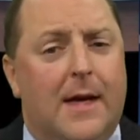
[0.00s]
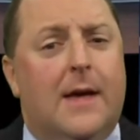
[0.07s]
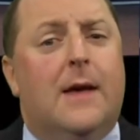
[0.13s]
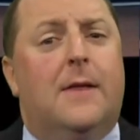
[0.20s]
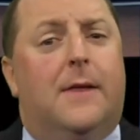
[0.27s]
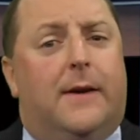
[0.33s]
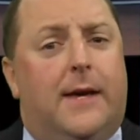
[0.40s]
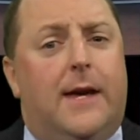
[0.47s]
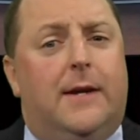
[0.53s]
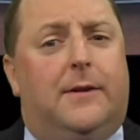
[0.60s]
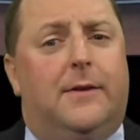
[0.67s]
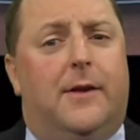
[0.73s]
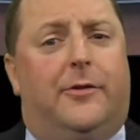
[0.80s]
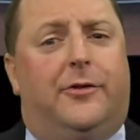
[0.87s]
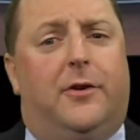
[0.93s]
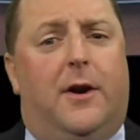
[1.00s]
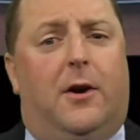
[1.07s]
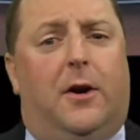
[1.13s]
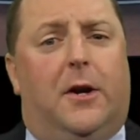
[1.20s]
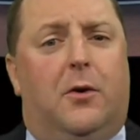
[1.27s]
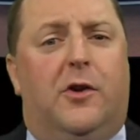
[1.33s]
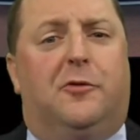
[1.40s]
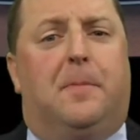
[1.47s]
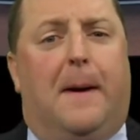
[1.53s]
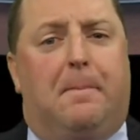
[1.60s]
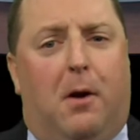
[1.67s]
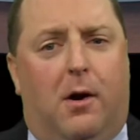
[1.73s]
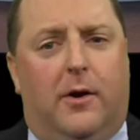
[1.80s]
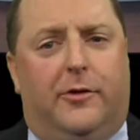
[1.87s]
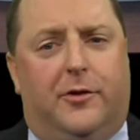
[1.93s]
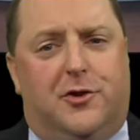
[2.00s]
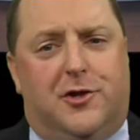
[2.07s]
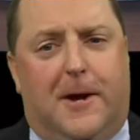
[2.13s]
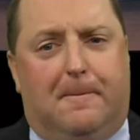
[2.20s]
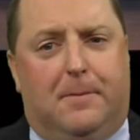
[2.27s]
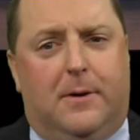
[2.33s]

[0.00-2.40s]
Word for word: The key to this scenario is bipartisanship.